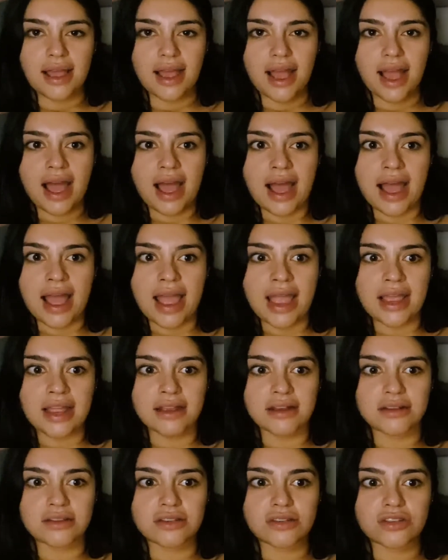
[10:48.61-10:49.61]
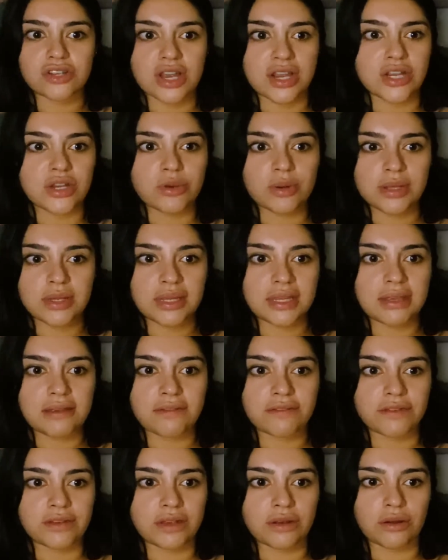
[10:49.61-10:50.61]
I genuinely
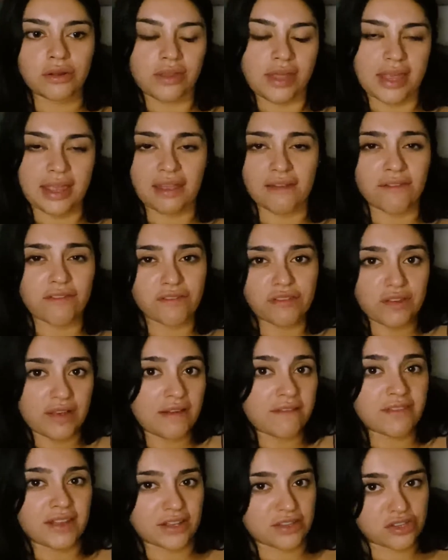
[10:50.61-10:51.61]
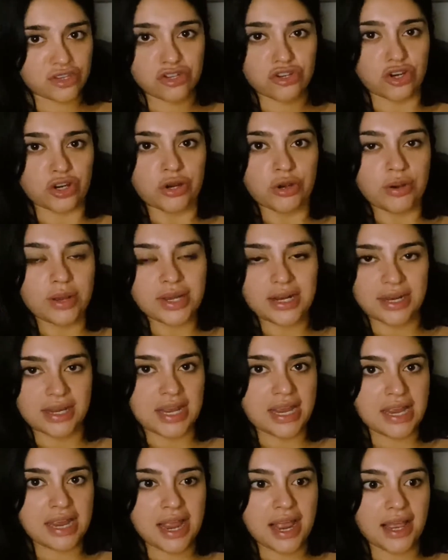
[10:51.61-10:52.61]
feel like if that's true and
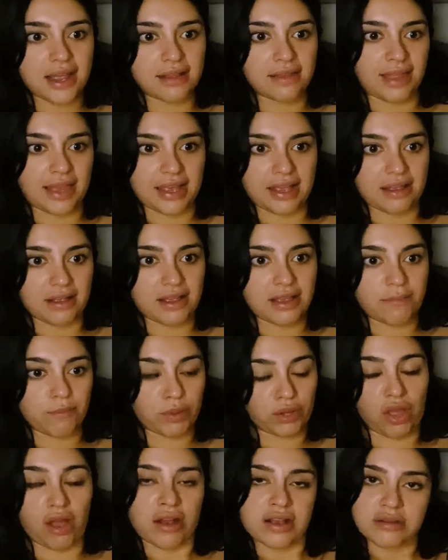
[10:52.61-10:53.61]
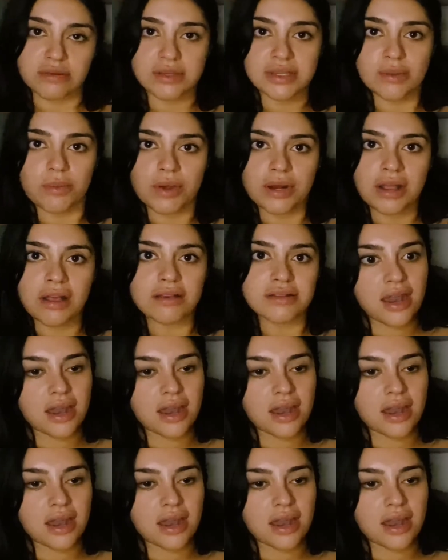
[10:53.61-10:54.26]
he like belongs with someone else,